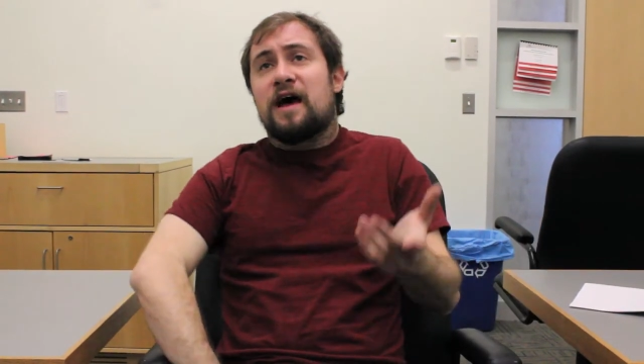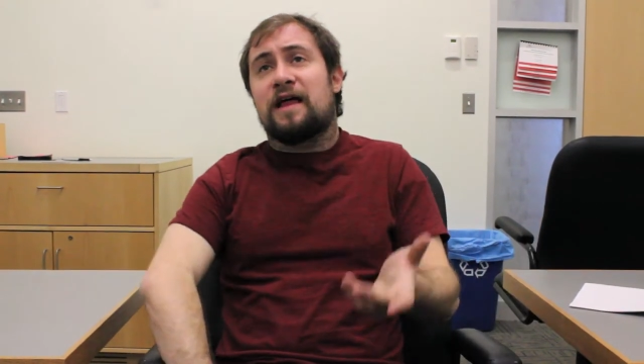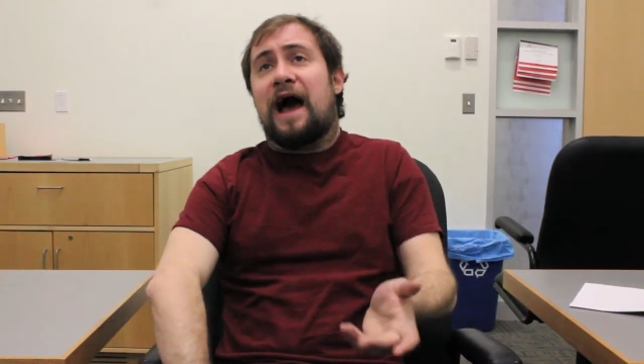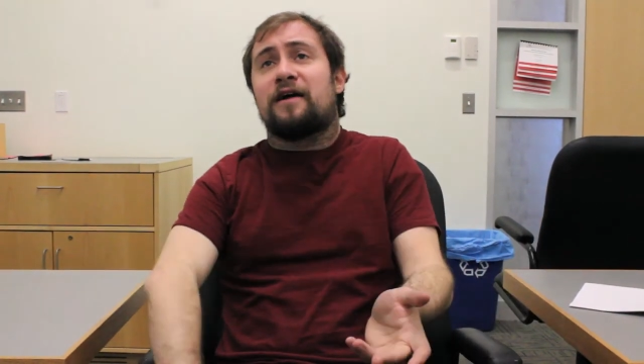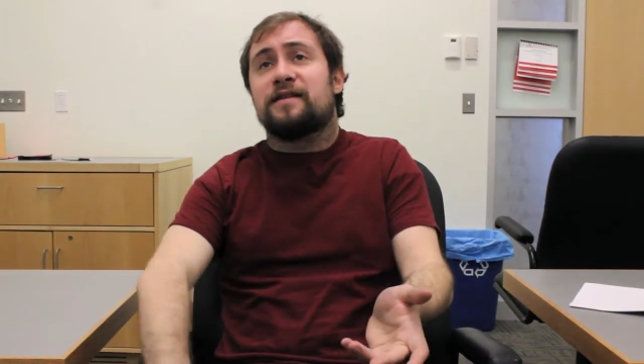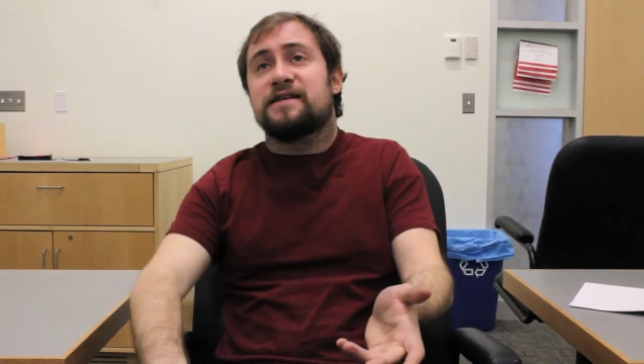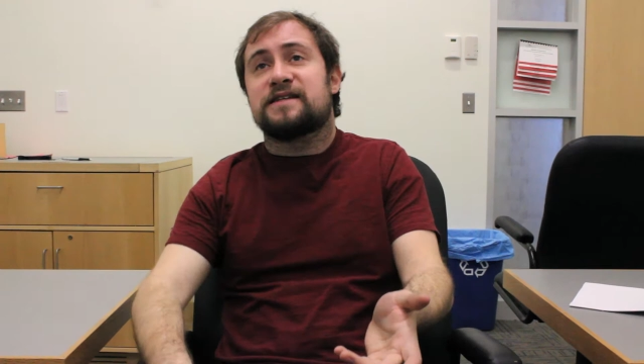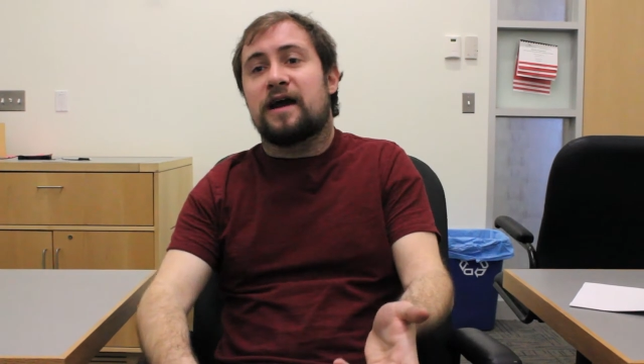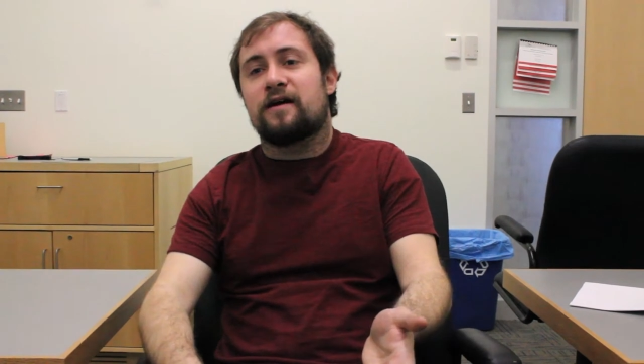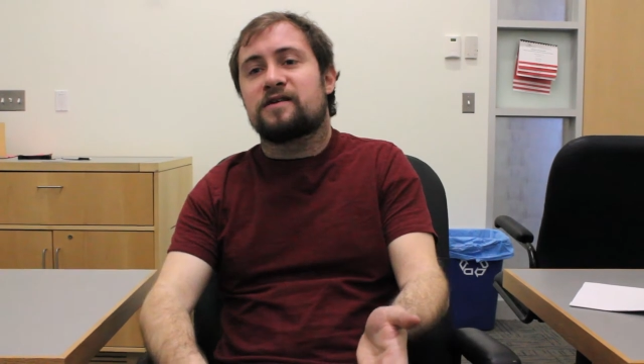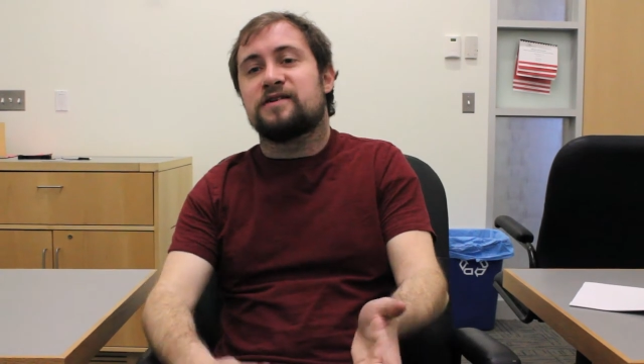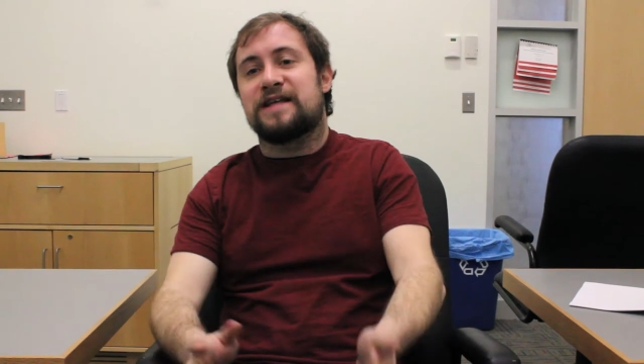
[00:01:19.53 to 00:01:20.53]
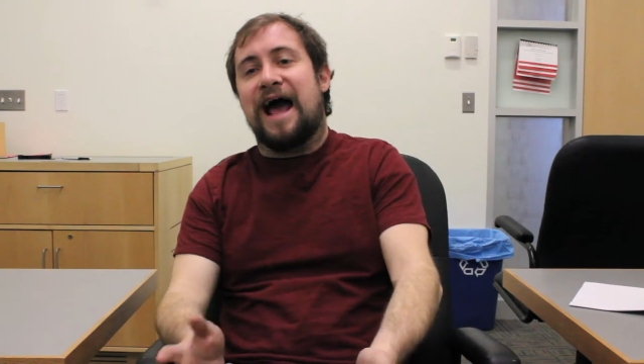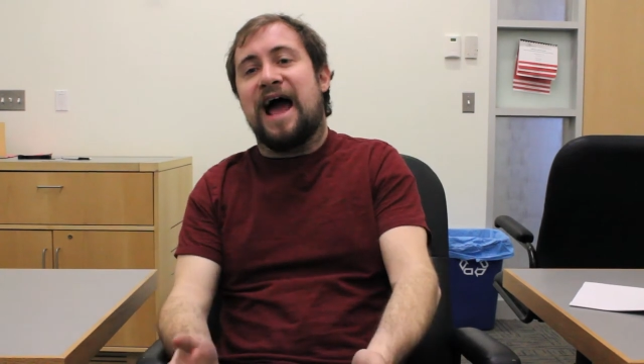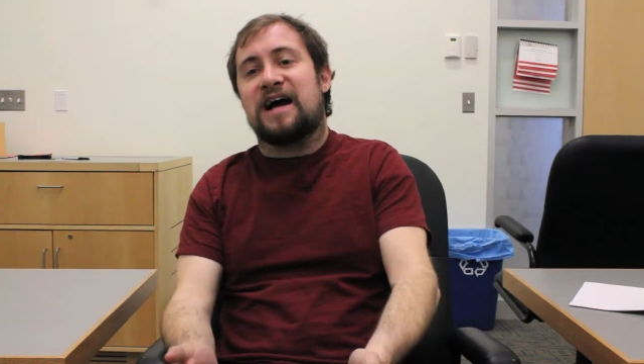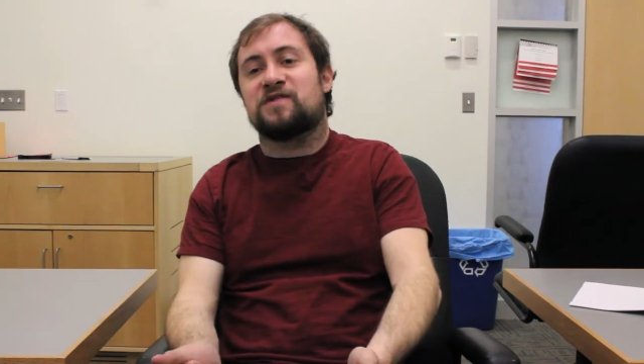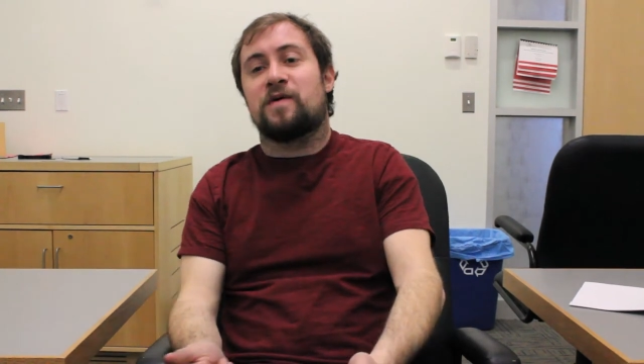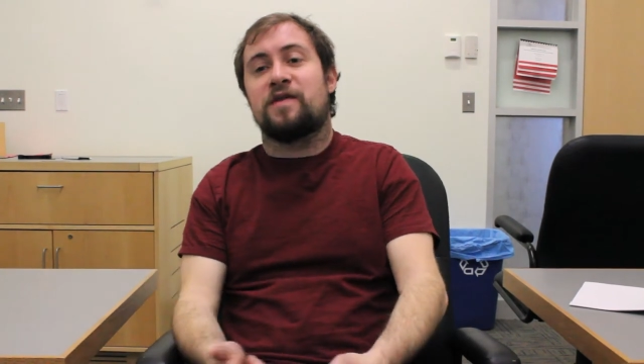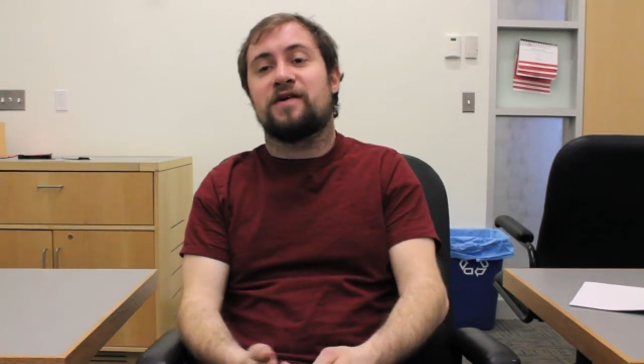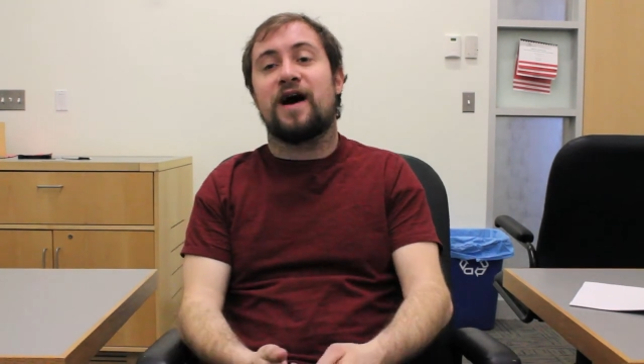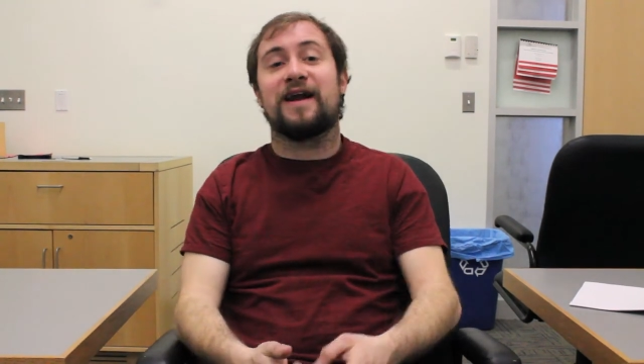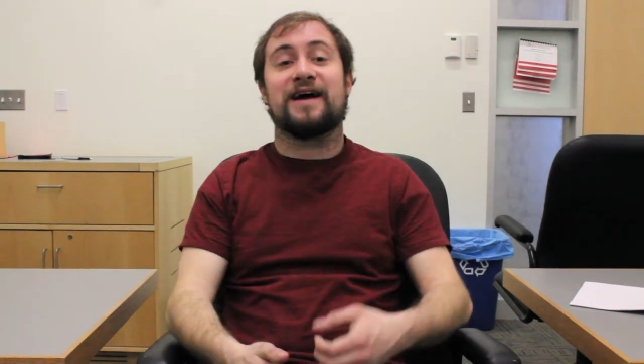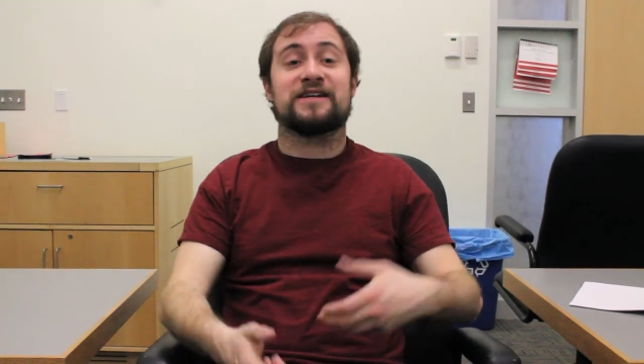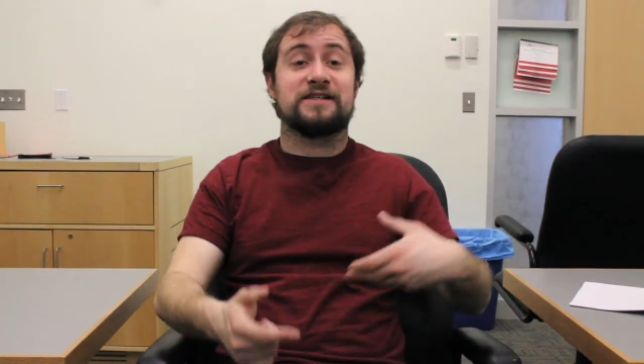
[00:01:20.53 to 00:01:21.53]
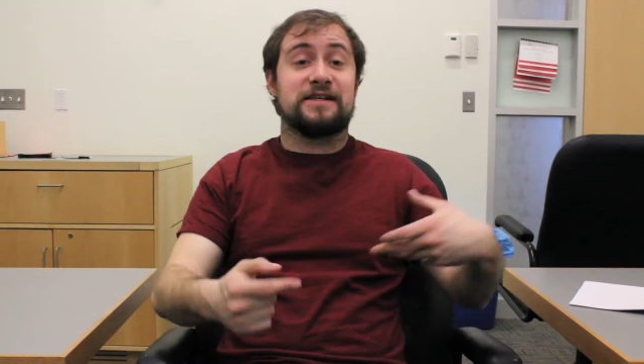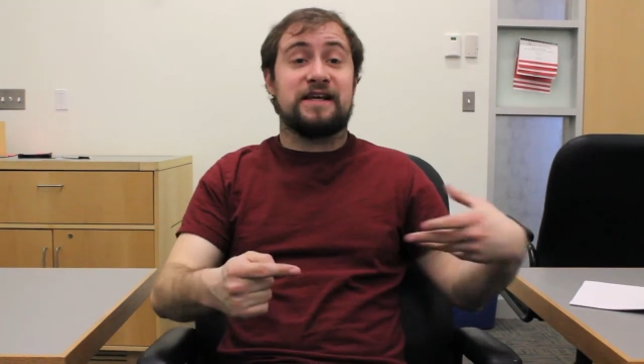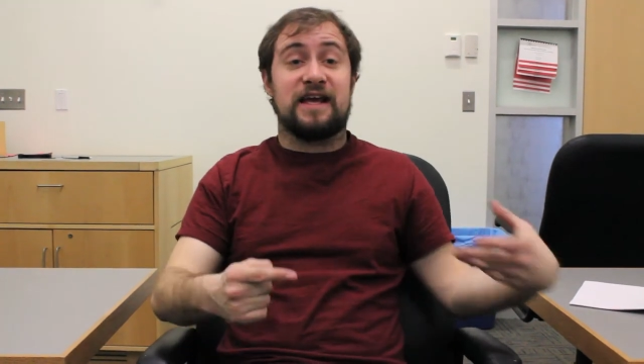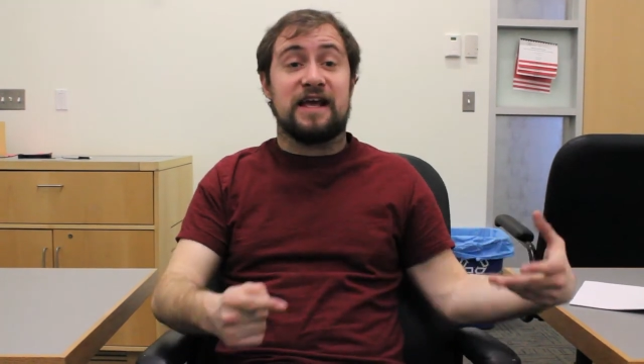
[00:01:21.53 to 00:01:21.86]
how do these characters act when they're not actually